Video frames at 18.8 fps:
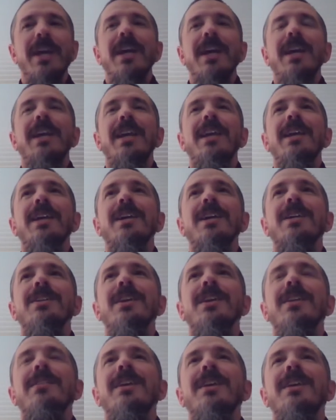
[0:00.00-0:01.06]
and
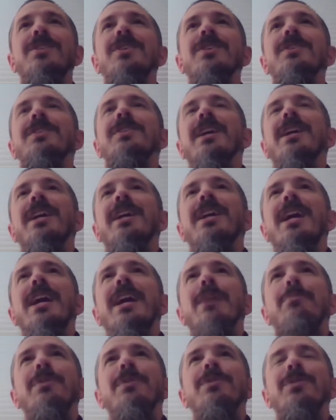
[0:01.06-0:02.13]
they just kind of
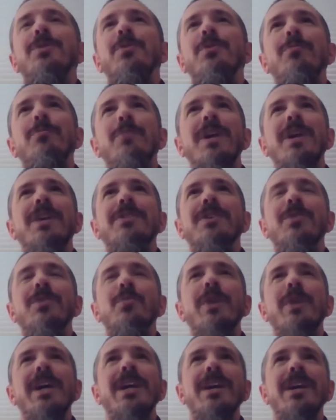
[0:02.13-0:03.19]
happen to have made their
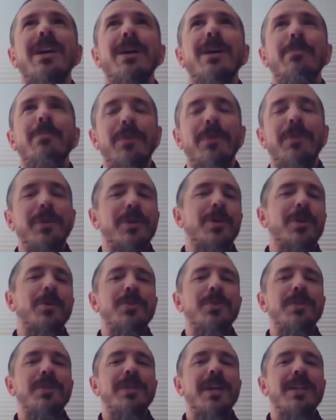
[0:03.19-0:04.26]
way up the
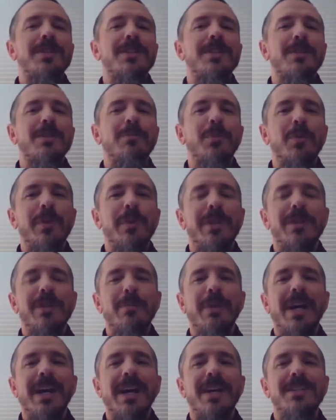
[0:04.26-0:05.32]
coast at some point in the
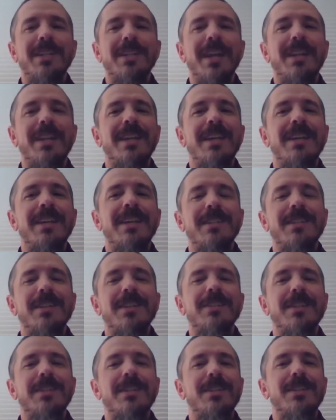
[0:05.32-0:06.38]
past and they
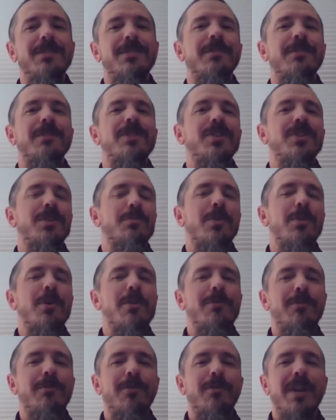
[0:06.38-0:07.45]
exist in these very
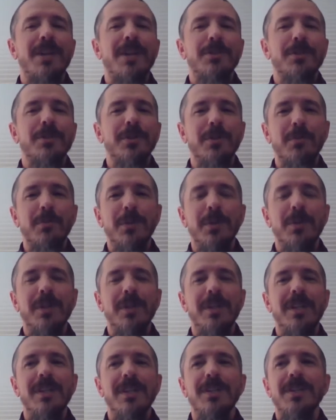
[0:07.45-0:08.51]
small fragile
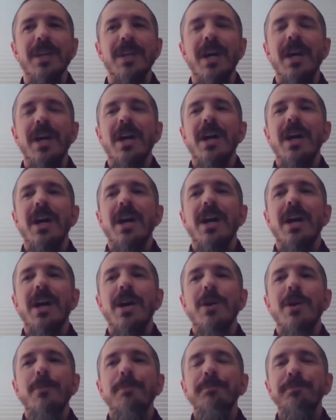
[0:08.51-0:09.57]
communities
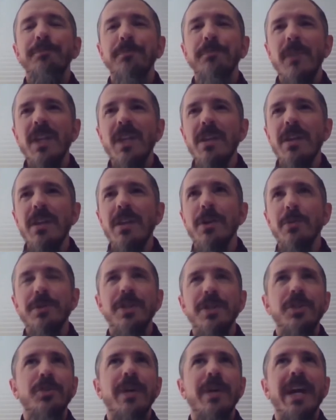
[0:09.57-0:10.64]
um, there was
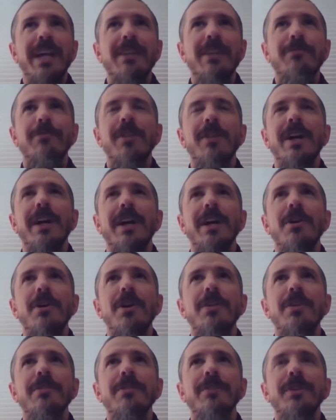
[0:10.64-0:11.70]
a dragonfly
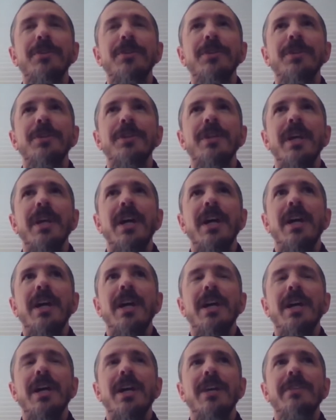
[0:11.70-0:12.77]
on the vineyard
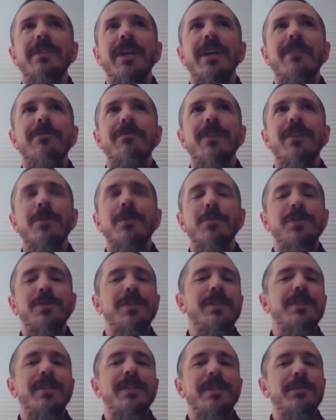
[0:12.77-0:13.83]
uh, that I found, which
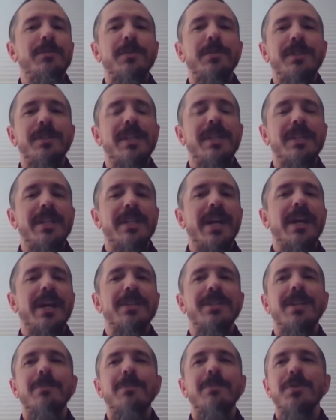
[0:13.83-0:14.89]
it was the exact
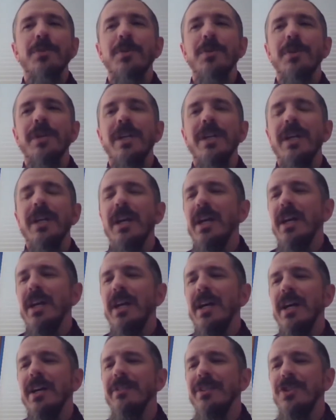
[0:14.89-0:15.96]
same story.
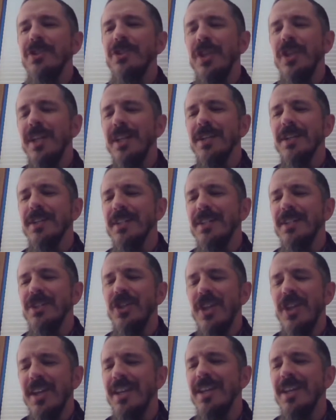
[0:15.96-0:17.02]
Uh, the genus
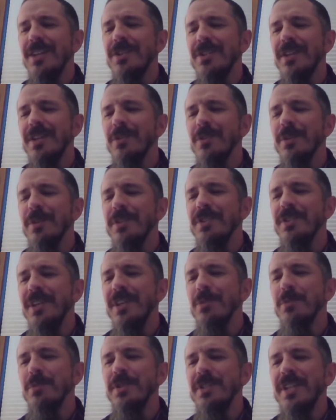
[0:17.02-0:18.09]
changed. It was
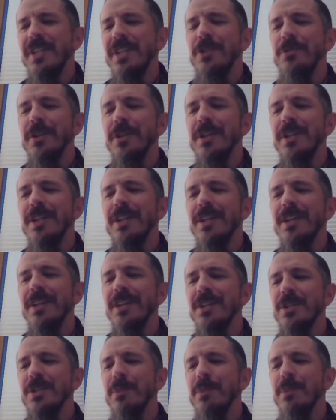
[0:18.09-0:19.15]
it was
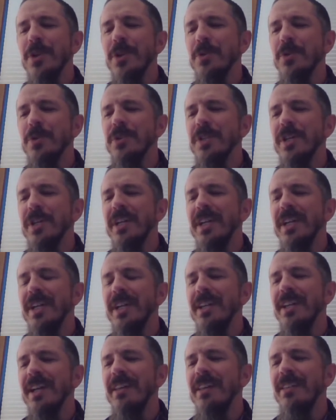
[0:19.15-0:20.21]
Tetragoneuria spinosa.
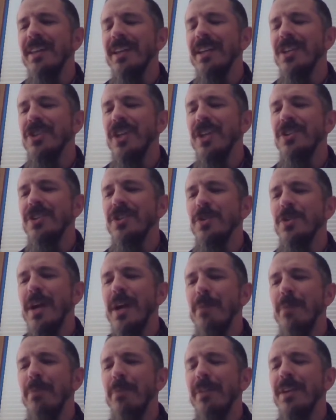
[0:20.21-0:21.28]
I, I, think it changed to
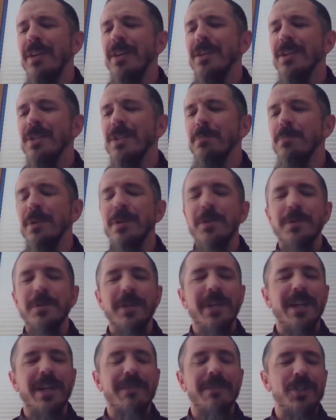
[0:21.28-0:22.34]
Epitheca spinosa.
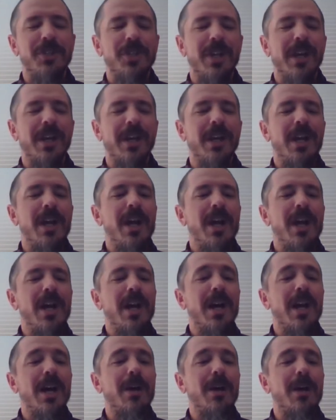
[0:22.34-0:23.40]
I'd have to check.
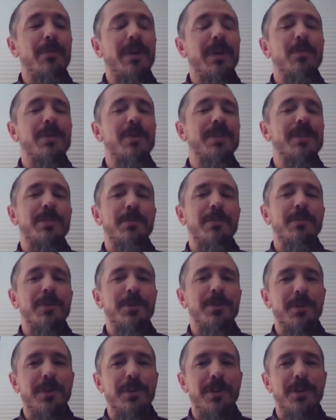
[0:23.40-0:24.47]
Uh, but it wasn't supposed
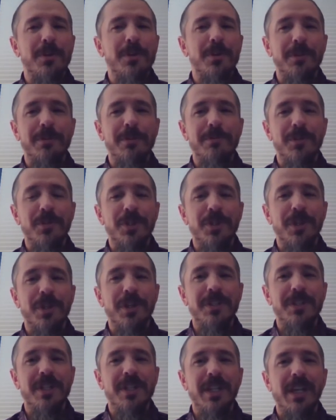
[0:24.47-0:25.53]
to occur north of New
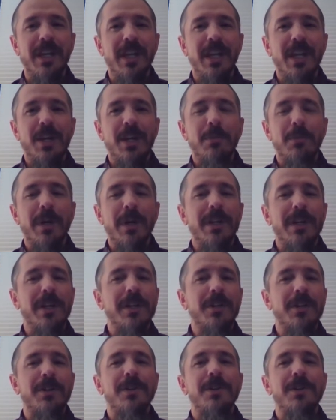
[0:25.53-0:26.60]
Jersey, but it
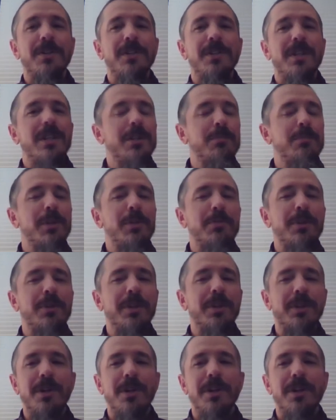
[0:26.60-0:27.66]
occurs in
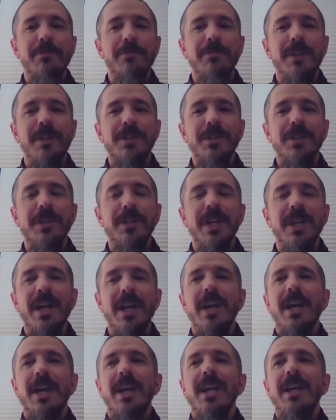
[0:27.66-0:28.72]
Millbrook on the vineyard.
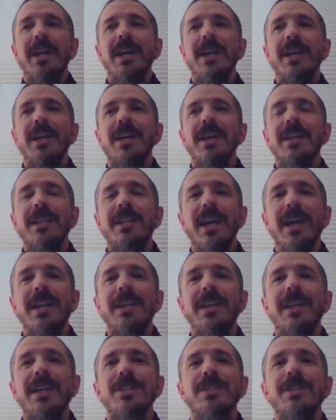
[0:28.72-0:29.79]
And
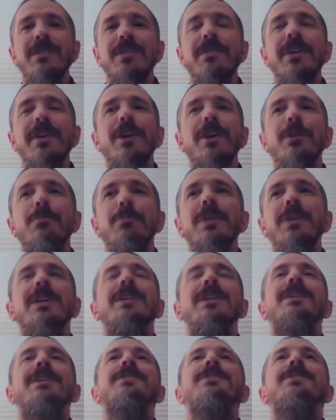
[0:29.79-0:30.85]
again, it's there
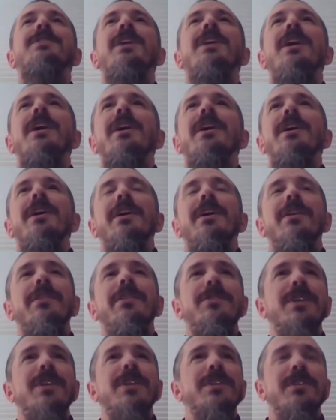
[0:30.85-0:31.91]
because
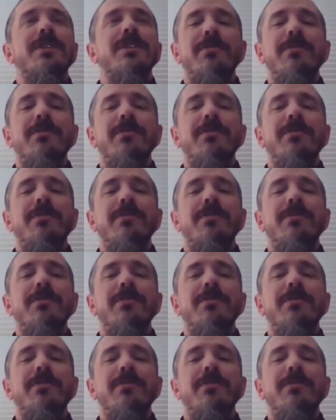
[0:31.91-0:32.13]
just of